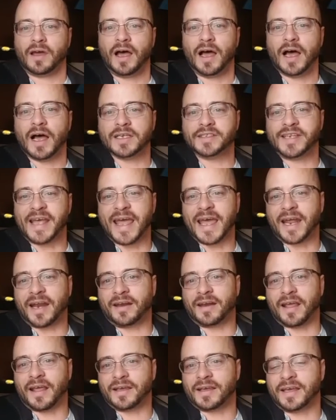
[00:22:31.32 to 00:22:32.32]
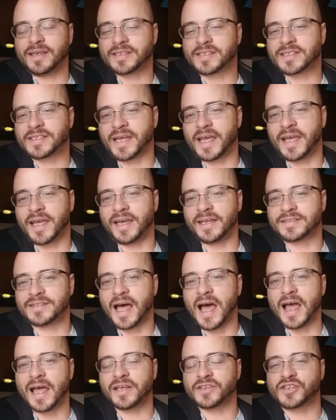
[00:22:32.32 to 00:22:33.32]
Dan is saying
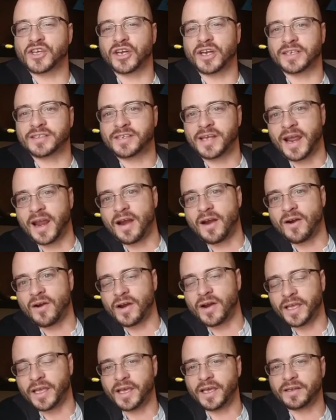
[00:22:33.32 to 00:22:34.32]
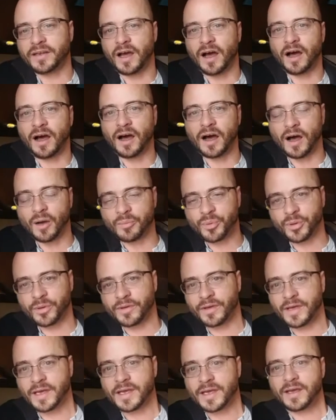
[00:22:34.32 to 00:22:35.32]
Ty is going to tear it
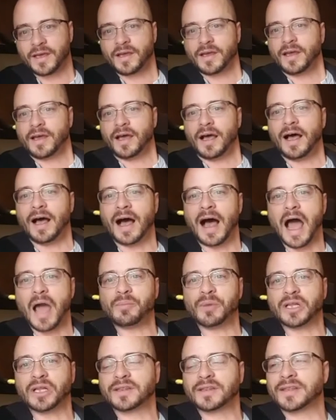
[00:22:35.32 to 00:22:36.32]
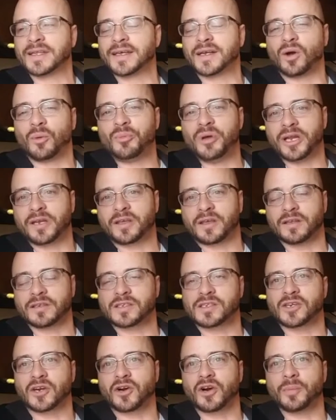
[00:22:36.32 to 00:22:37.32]
up. I'm a little bit
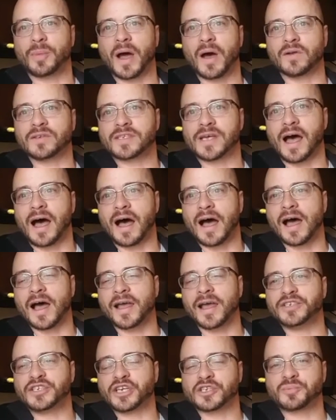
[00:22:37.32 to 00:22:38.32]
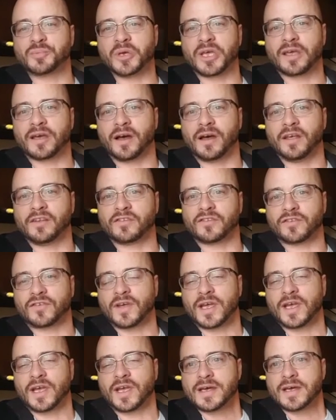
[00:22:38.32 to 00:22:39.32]
concerned about Ty just
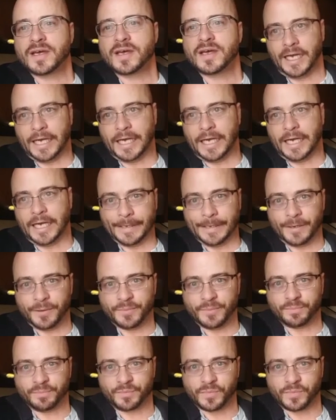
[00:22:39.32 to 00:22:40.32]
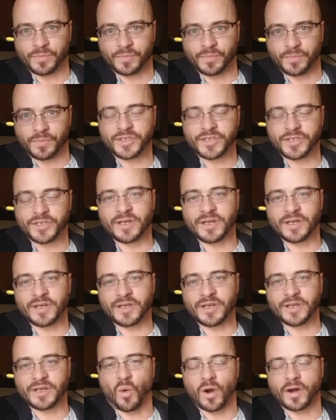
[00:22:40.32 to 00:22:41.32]
because
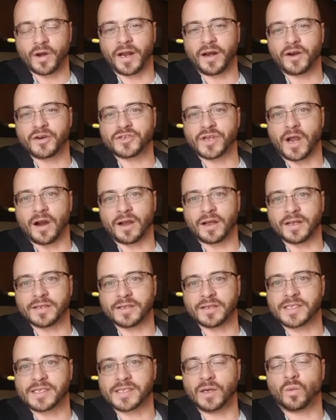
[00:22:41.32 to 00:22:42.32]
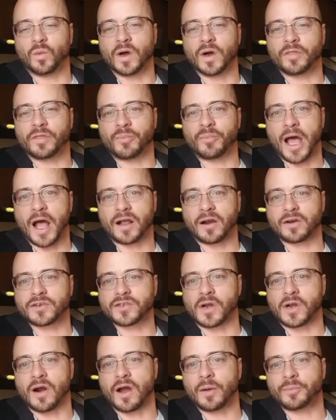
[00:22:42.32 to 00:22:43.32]
defensive coordinators are going to see what the Packers
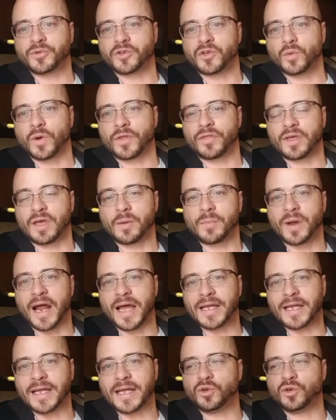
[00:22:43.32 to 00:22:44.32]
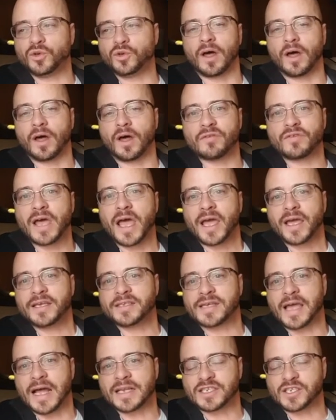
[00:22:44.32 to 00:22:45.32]
are up to with him, but I do love
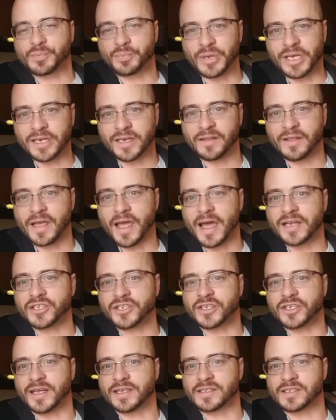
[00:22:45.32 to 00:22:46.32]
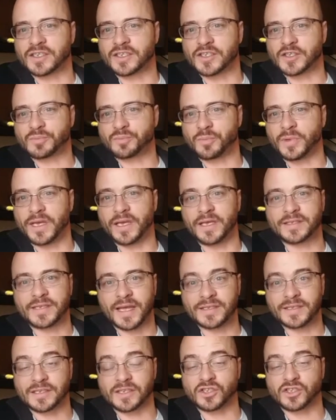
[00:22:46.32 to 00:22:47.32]
he's got speed to the edge. He
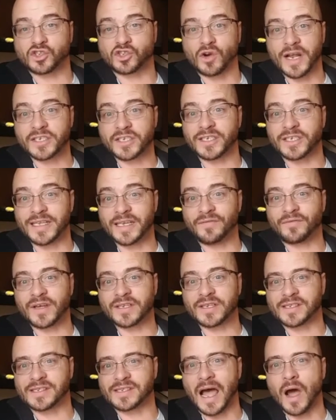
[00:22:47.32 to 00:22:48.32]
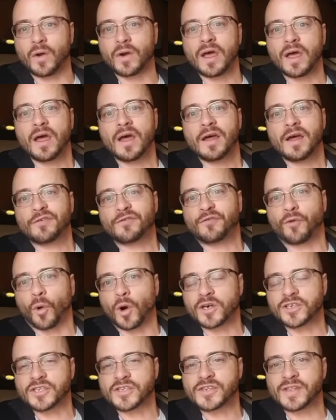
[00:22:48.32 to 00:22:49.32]
tends to stretch defenses out,
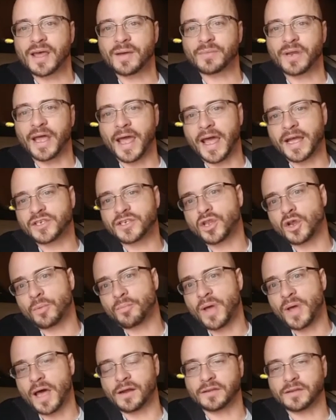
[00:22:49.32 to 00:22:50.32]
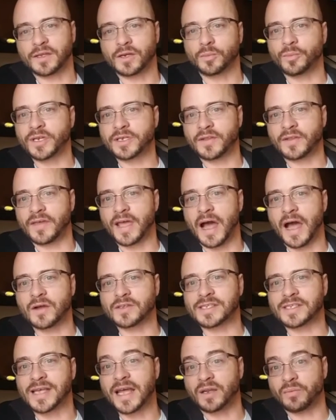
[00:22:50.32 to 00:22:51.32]
forces them to hedge their bet a little bit to the
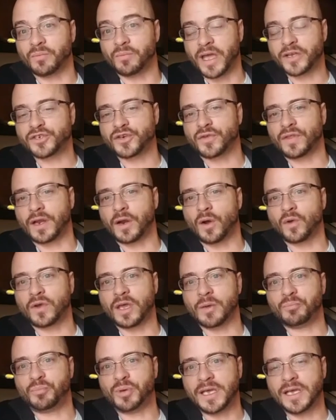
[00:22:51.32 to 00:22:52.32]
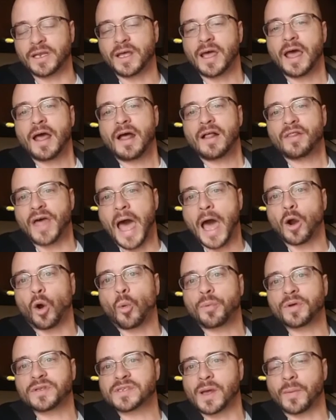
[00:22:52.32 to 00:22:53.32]
outside to make sure they don't get beat. That
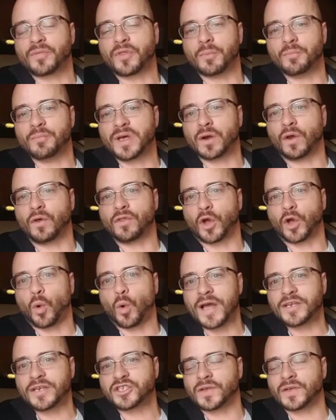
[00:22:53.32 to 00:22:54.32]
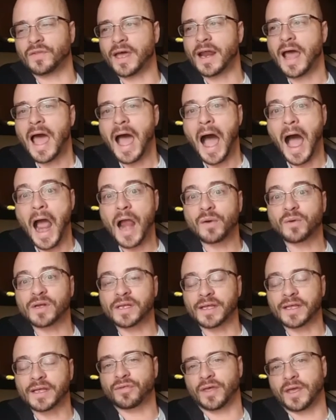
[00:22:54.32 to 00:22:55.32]
opens up the middle. The question then, I
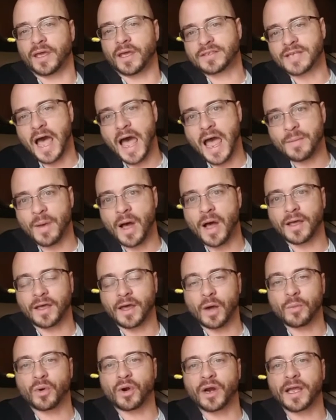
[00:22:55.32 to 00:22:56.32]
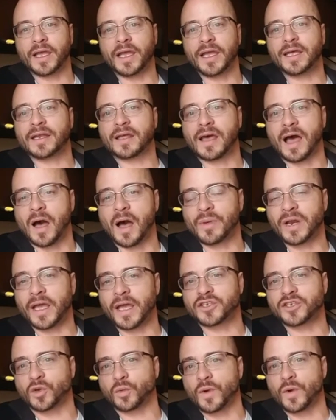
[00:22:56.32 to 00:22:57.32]
really think Ty Montgomery in
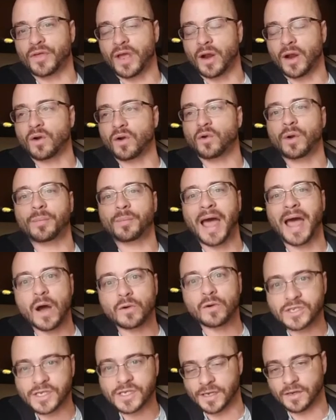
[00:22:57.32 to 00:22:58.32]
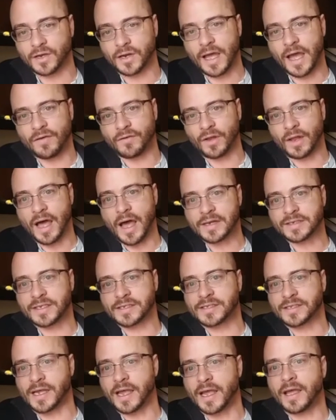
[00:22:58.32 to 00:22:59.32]
combination with Aaron Ripkowski could have a lot
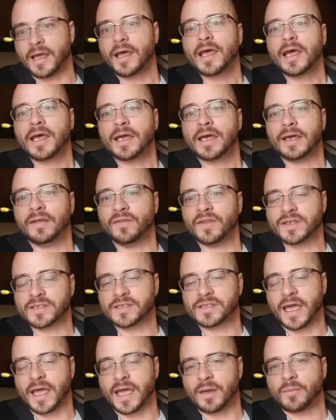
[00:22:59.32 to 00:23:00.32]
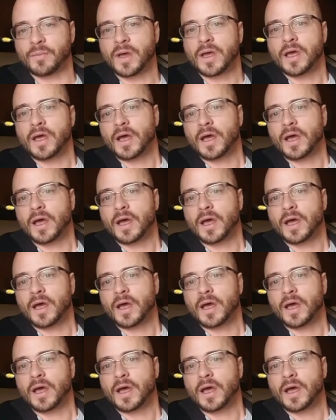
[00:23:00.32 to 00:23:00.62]
to say in this game.